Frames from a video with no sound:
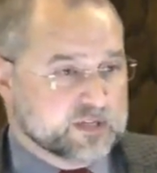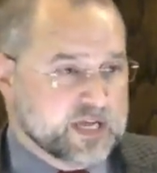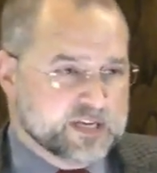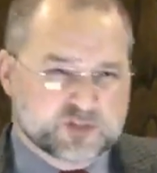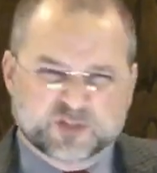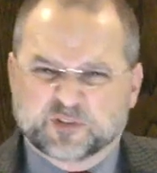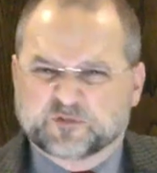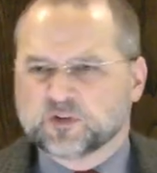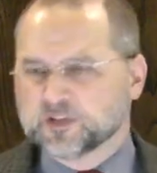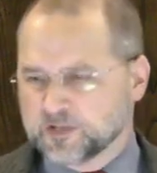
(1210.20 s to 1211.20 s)
That is, they're
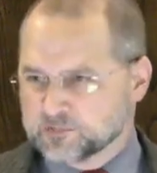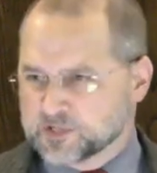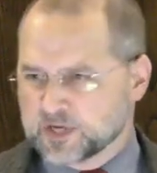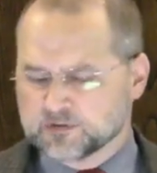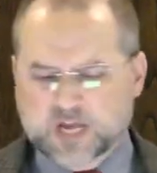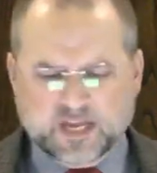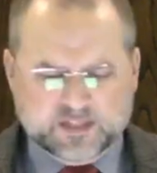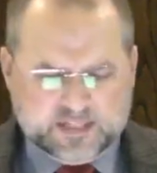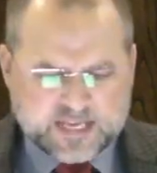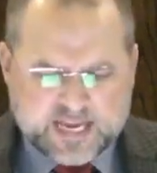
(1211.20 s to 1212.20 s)
full of themselves.
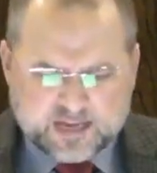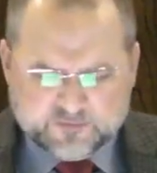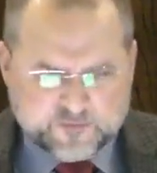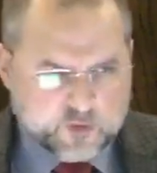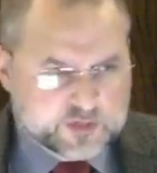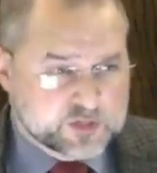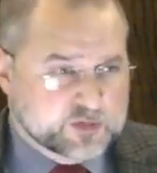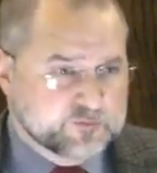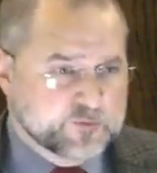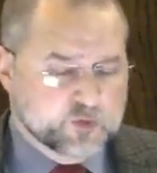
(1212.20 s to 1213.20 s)
Then they had
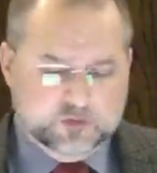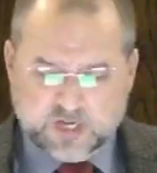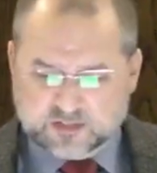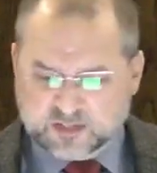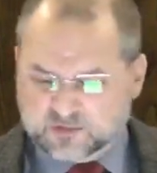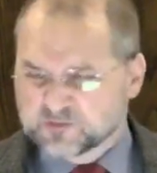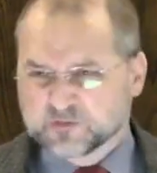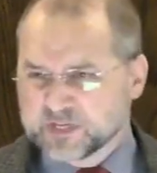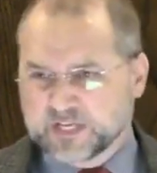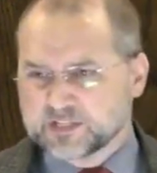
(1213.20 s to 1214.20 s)
fullness of food. They're
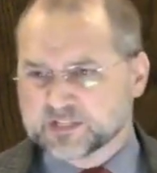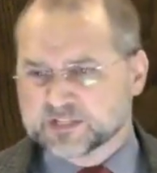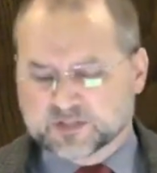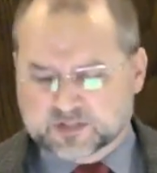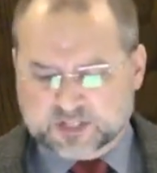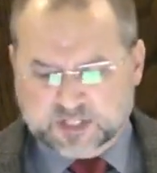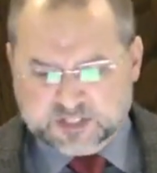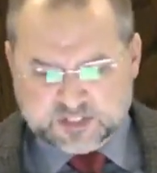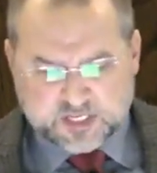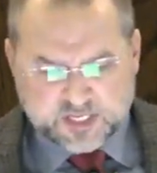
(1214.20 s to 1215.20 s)
rich and they're
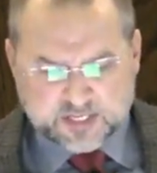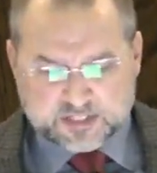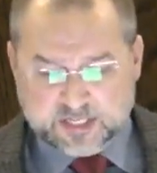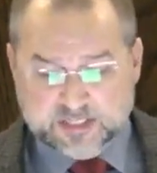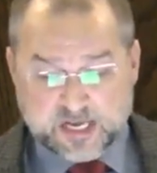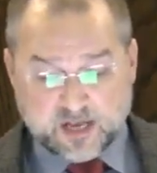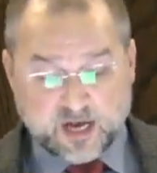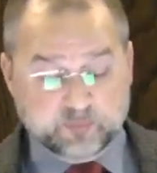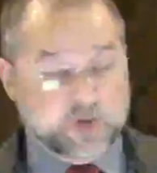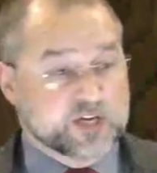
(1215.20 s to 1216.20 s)
content and
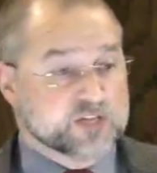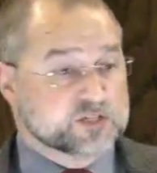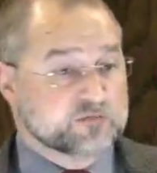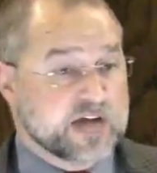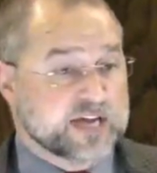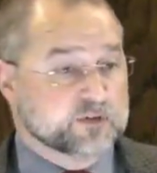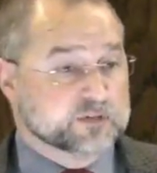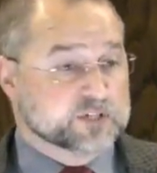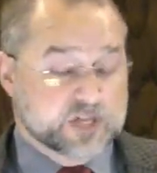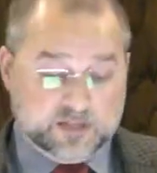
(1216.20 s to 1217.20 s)
abundance of
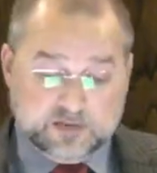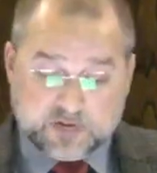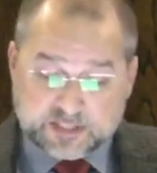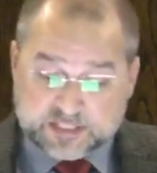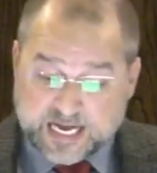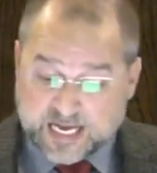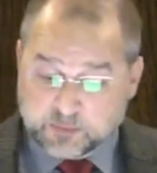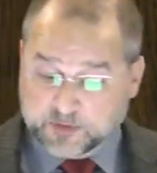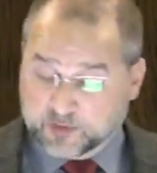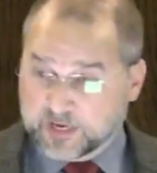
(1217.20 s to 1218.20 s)
idleness. They've got
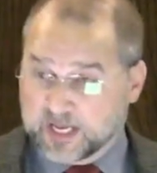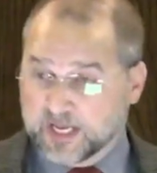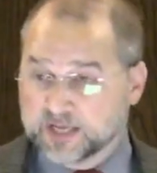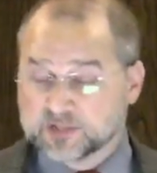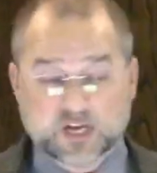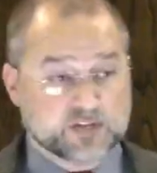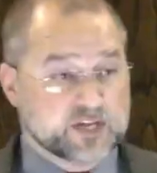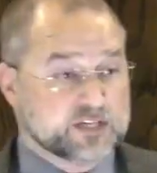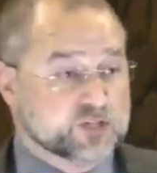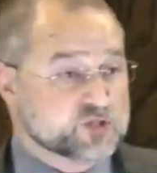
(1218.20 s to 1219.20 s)
time on their hands.
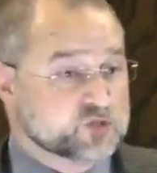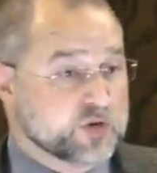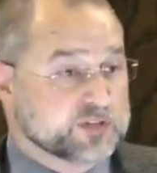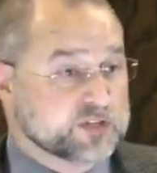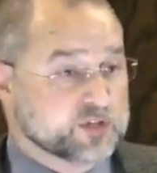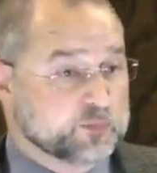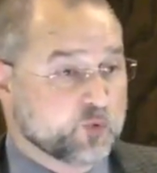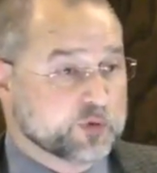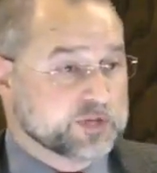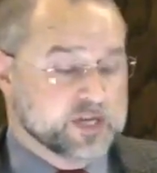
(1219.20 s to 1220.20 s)
They didn't strengthen the
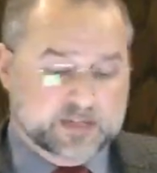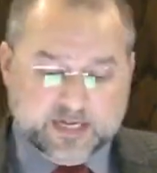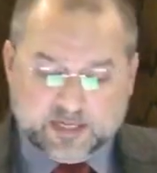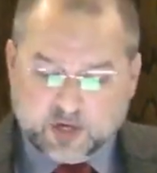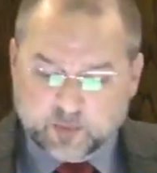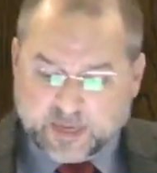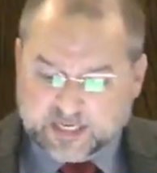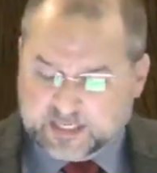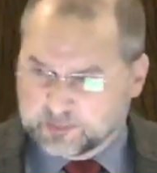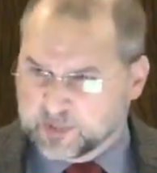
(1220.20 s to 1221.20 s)
poor and they, they didn't care
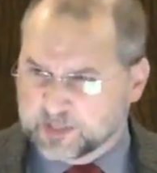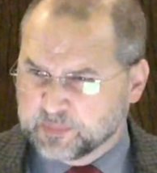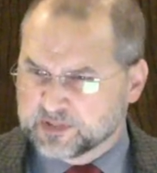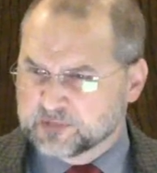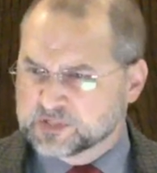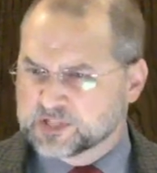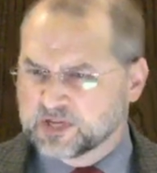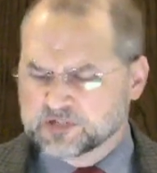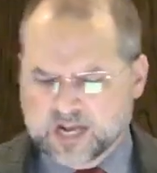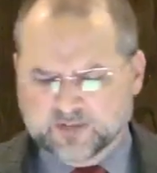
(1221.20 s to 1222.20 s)
about anybody but
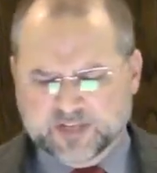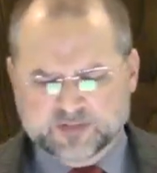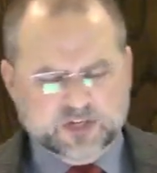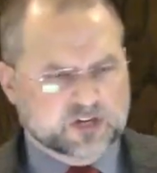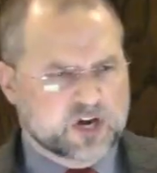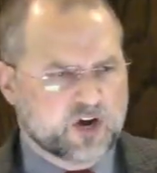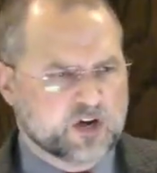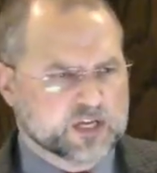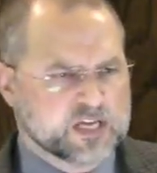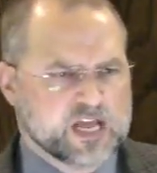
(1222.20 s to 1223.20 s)
themselves. Then they're
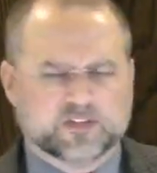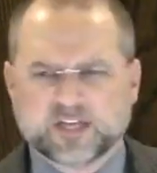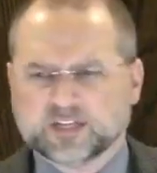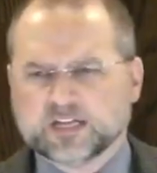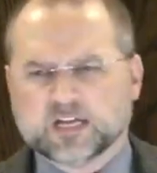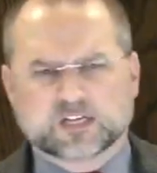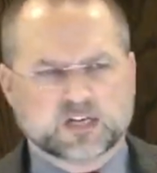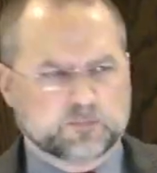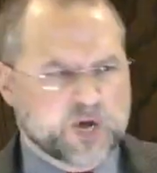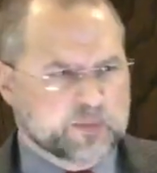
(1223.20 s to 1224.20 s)
haughty. Then
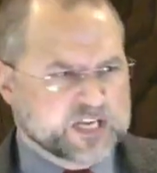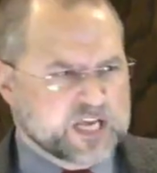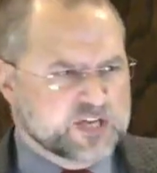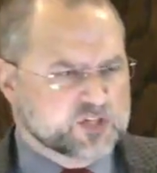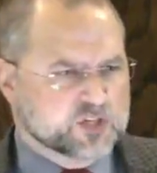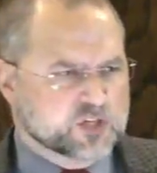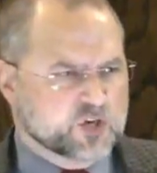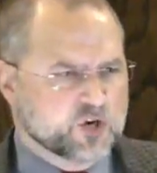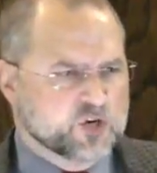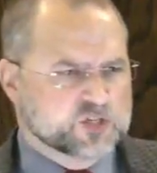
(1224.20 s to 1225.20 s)
abomination
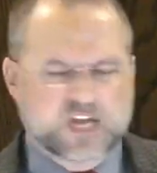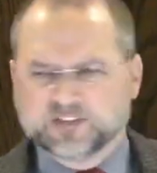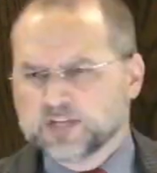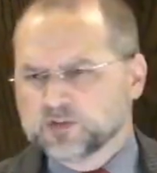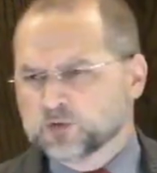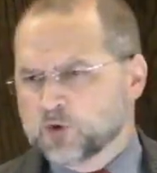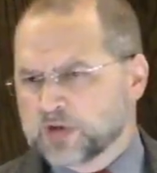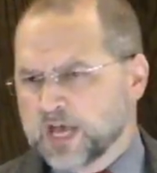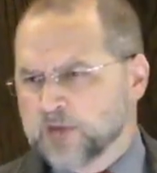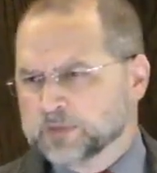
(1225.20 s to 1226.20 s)
occurs. Then they're
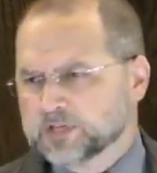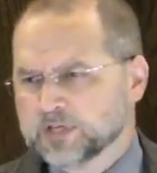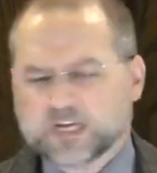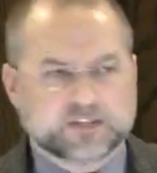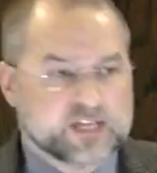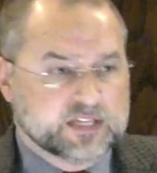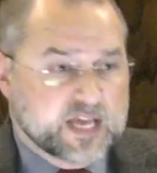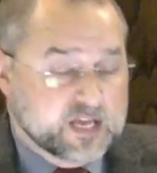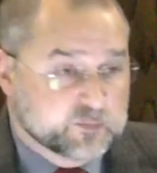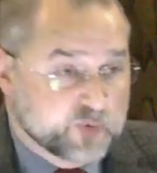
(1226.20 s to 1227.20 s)
okay with it. Then
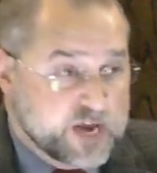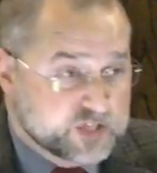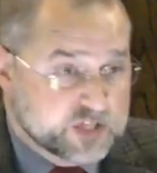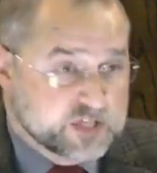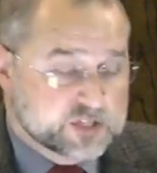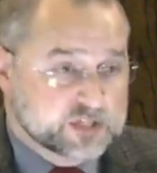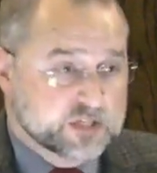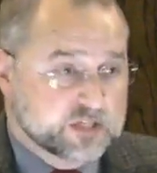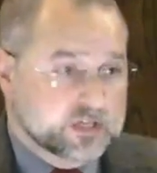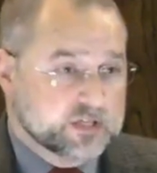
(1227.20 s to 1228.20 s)
they embrace it.
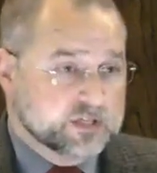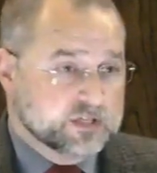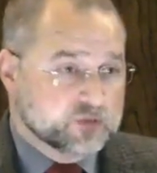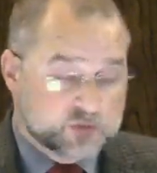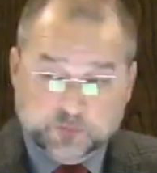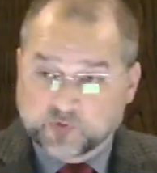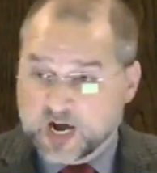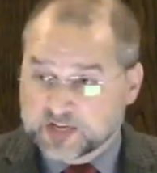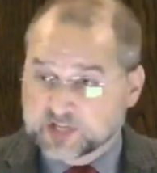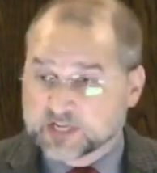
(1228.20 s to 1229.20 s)
There's a
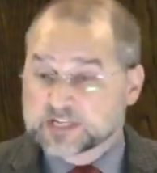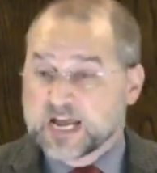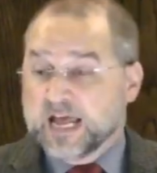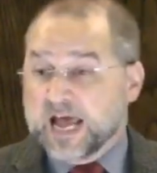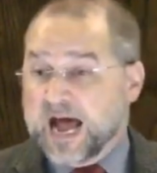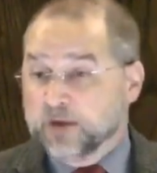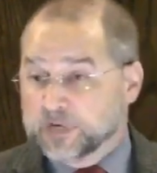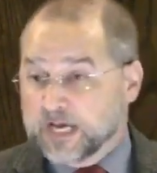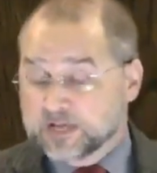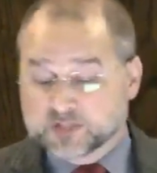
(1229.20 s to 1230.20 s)
process. I
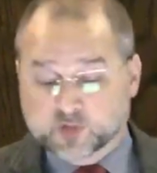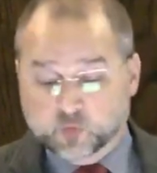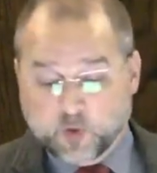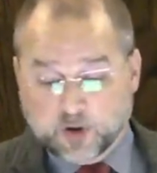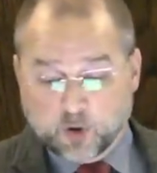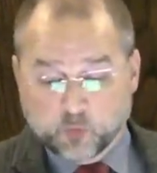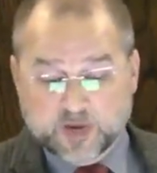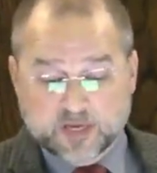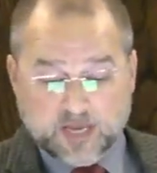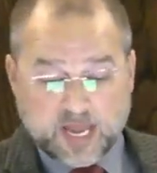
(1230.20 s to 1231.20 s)
would ask this where are
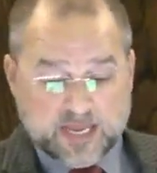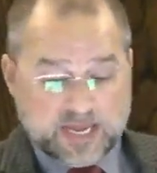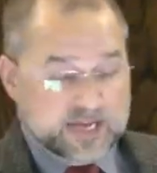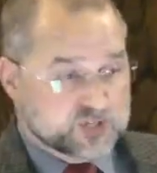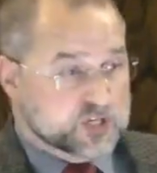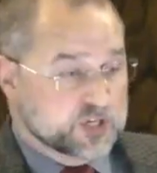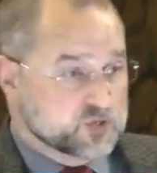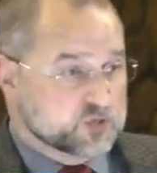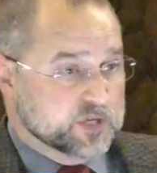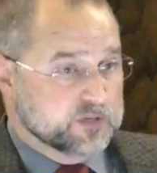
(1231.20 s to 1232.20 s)
we as a
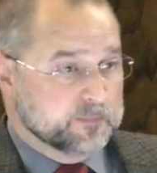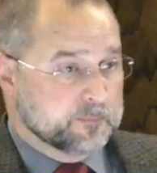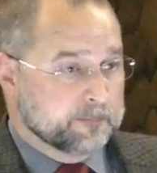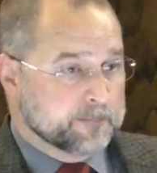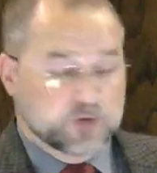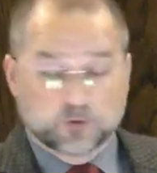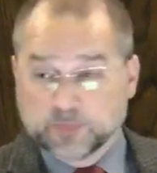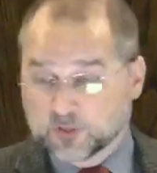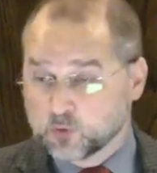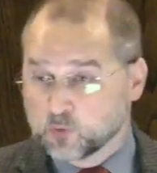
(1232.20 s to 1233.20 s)
country? I
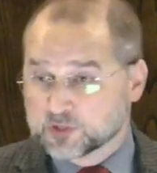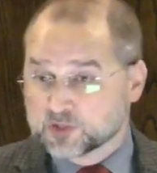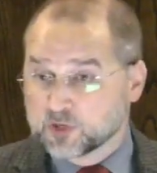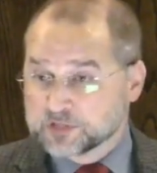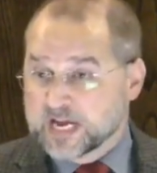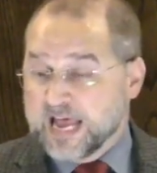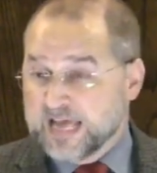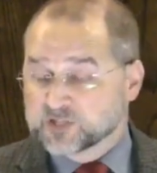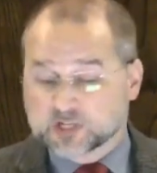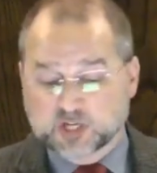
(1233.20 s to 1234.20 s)
don't mean the Lord's church,
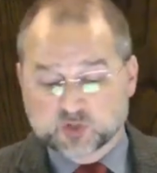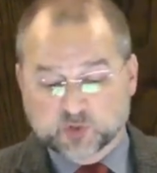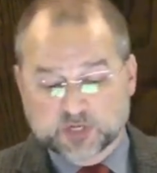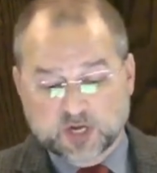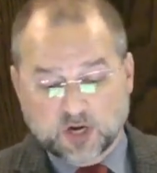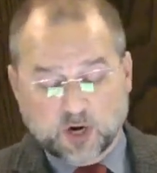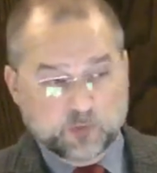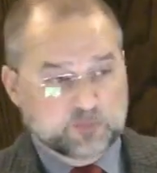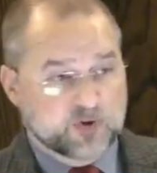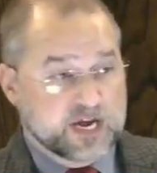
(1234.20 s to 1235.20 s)
as a country. Are
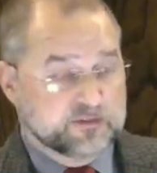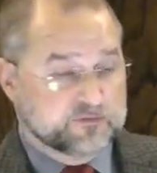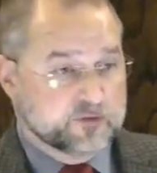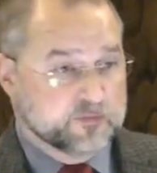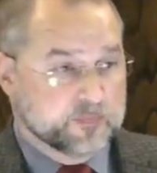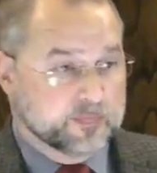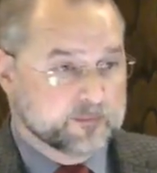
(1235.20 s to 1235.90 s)
we prideful?